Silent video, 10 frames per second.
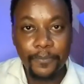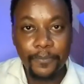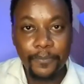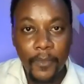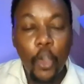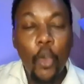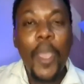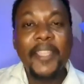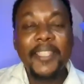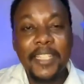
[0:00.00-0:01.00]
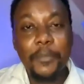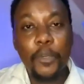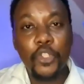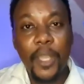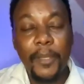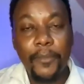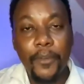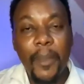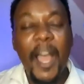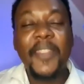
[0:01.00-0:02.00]
Or where is that emotion coming from?
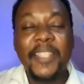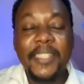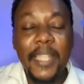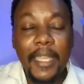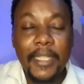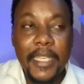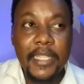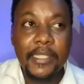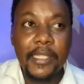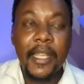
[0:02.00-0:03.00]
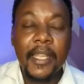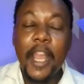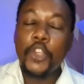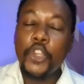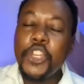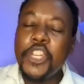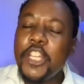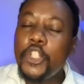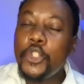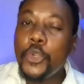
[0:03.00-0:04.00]
And the second is, now you need to
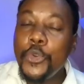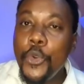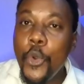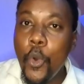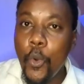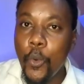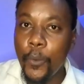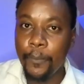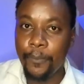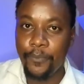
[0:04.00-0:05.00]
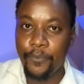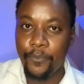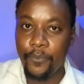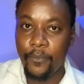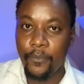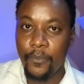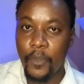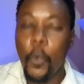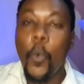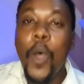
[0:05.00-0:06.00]
know
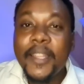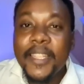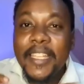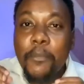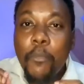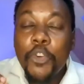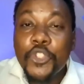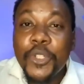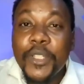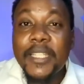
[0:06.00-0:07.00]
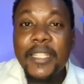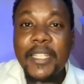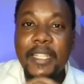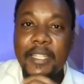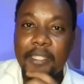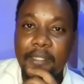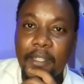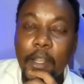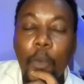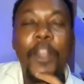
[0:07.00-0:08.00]
what emotion it is.
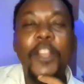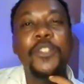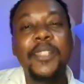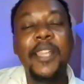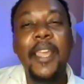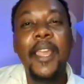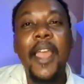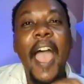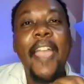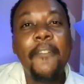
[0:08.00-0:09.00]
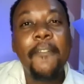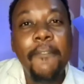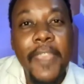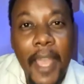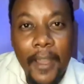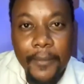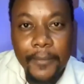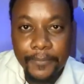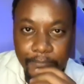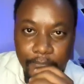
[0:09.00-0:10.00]
When you say, I fear,
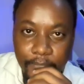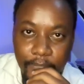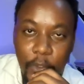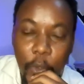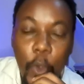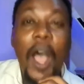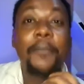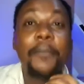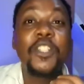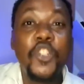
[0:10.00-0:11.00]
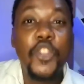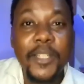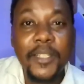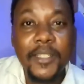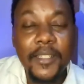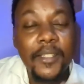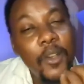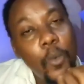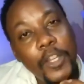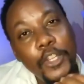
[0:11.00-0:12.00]
or I'm stressed, what
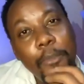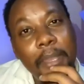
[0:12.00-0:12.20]
do you mean?